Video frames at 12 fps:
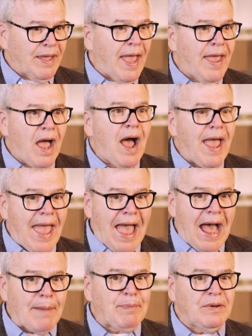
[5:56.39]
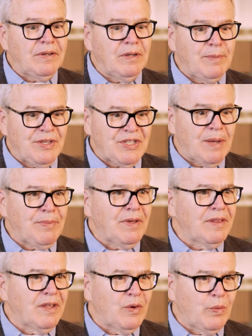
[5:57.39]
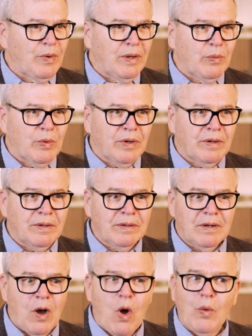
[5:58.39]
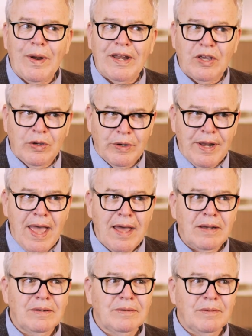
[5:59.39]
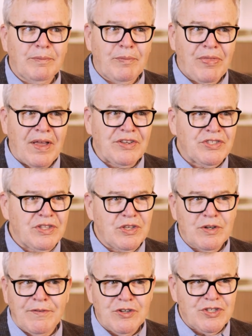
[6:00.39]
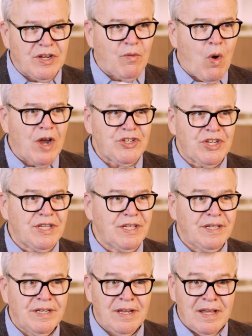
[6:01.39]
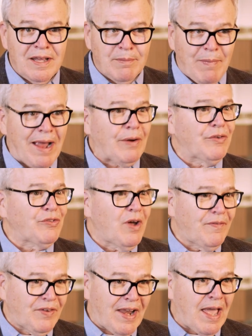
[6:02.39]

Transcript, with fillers: AI happened to be something that we were already good at, thanks to the University of Washington, Microsoft, and